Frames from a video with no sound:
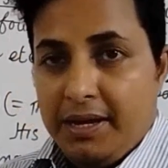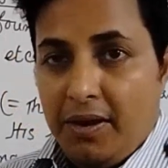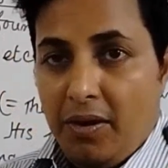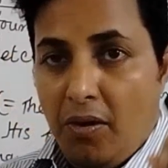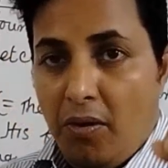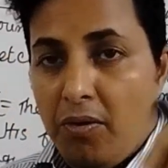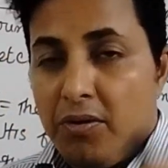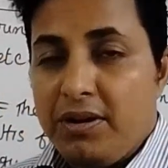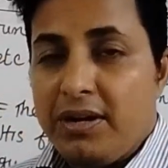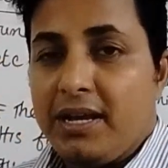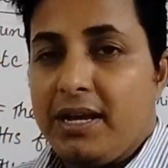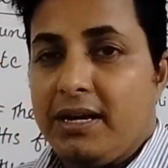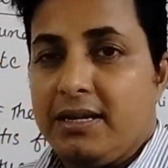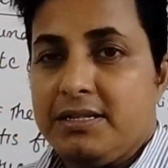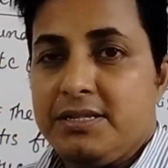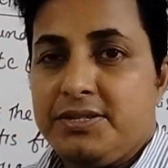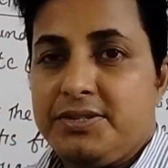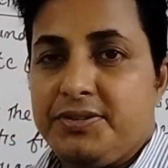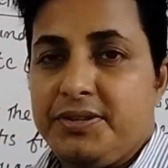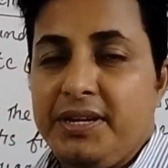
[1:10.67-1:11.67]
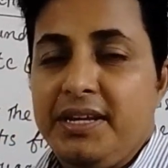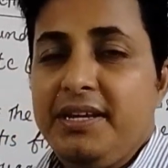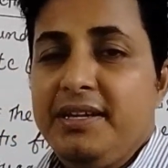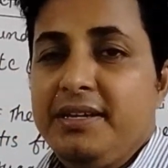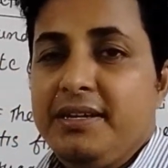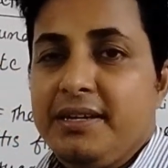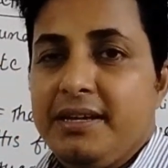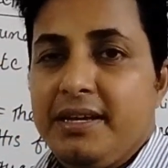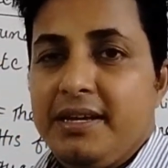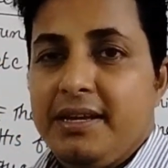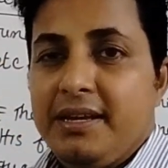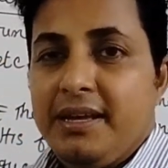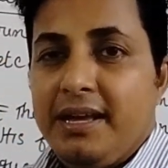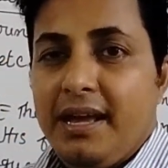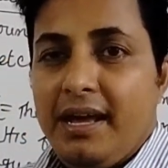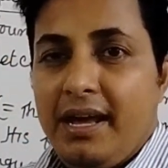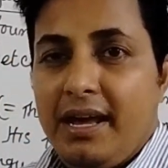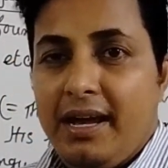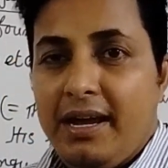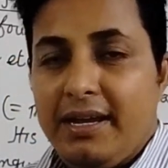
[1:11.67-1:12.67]
own country
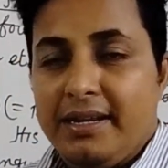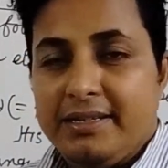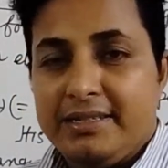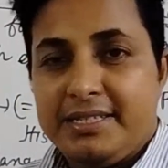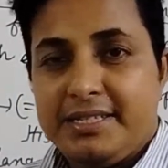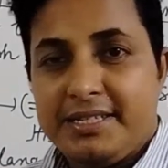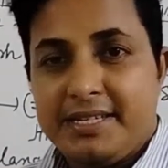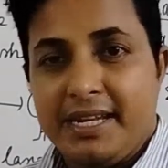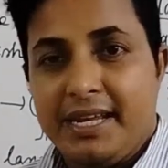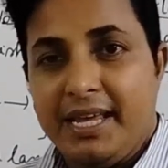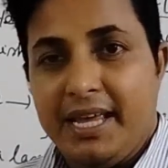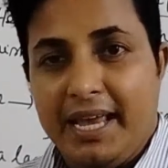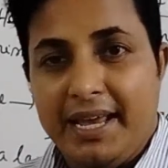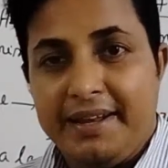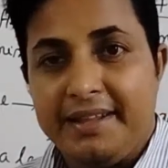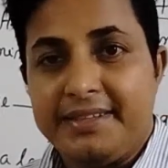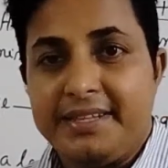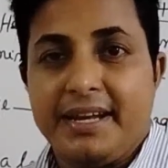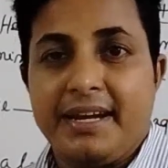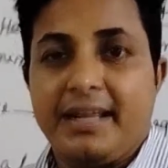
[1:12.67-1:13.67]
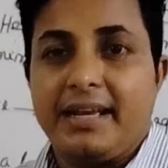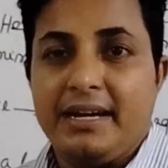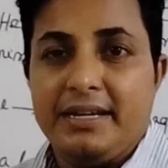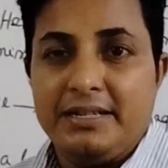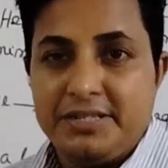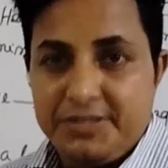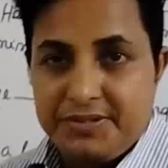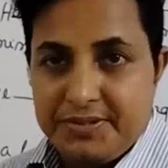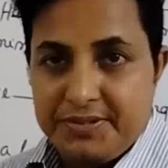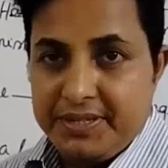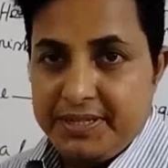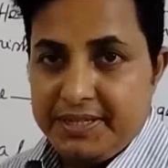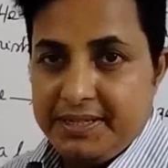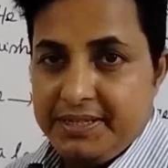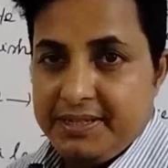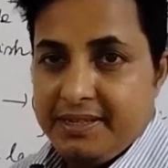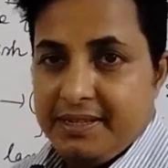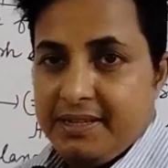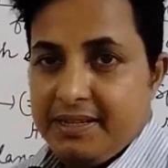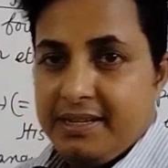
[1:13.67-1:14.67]
and stay another country.
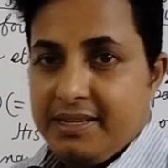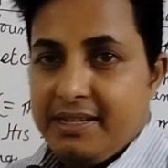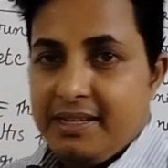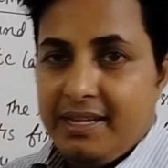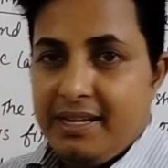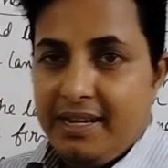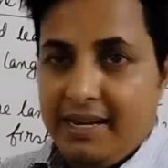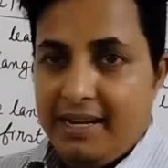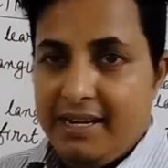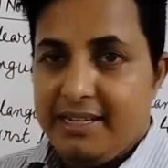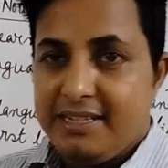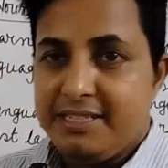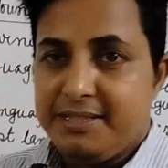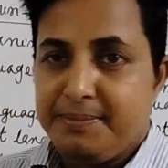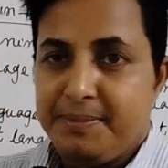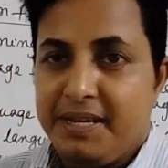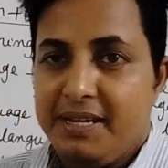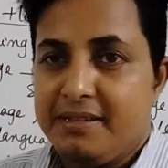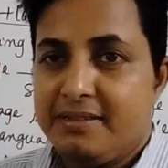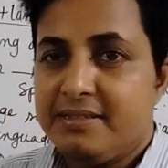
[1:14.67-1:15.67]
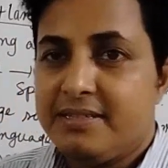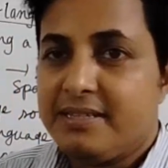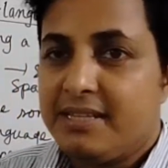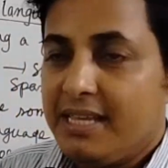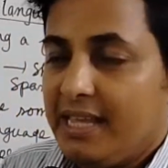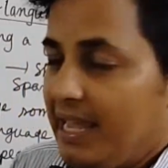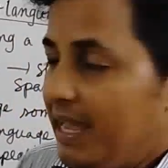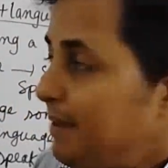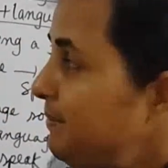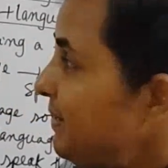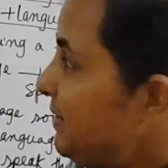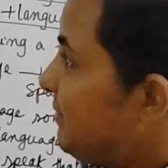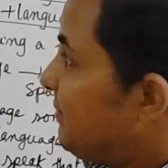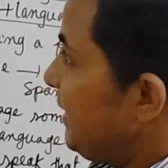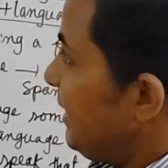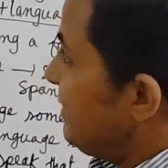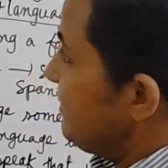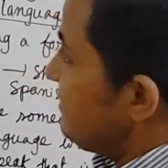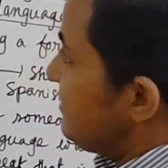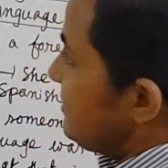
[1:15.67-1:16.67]
It means
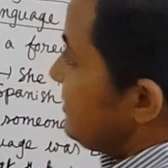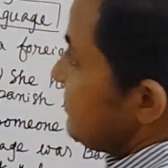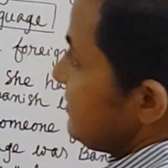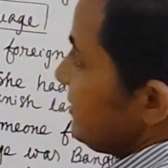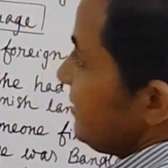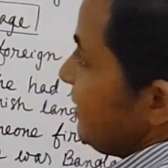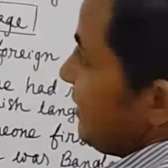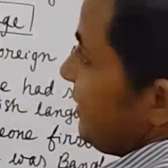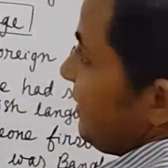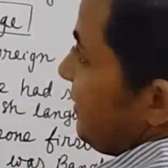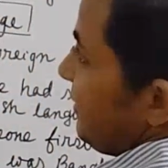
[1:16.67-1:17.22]
immigrants.